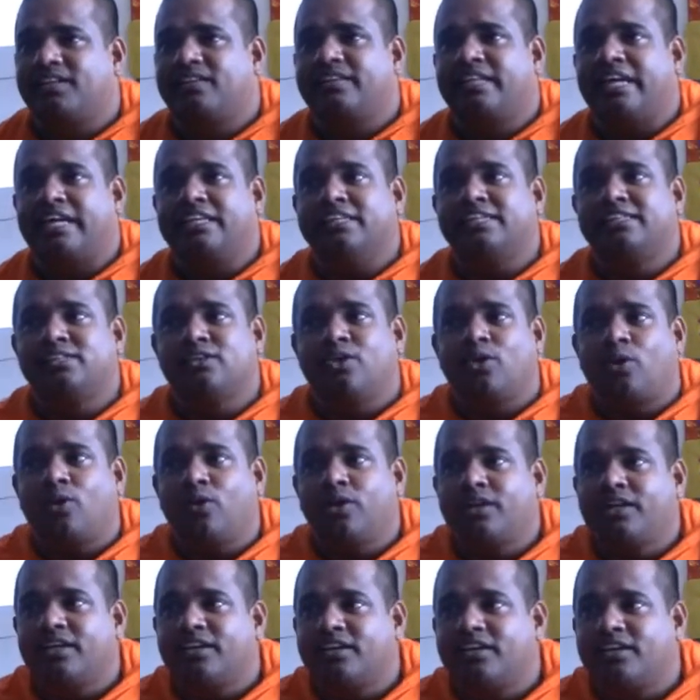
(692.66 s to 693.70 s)
That is
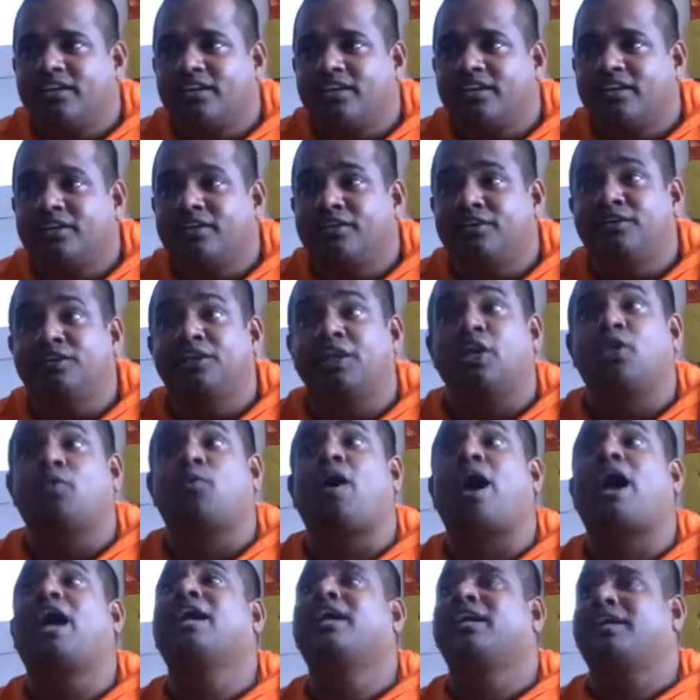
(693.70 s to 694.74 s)
called
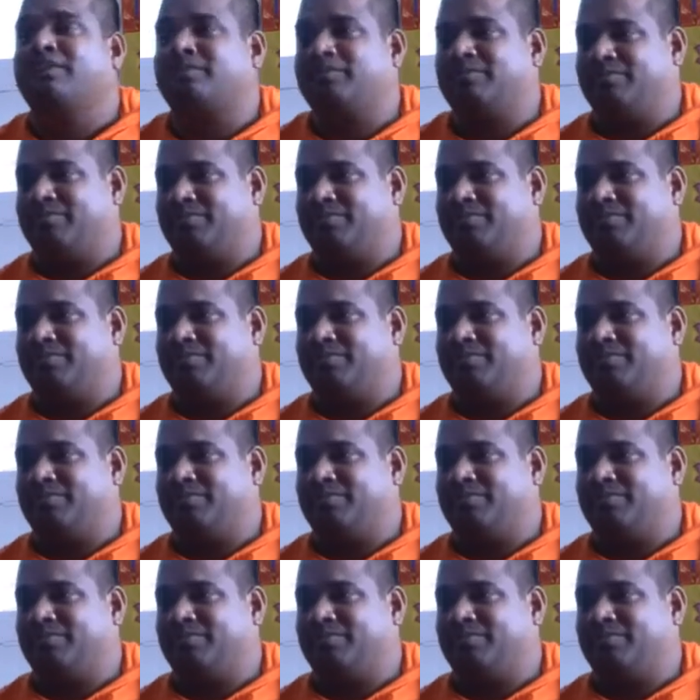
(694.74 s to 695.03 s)
Nirvana.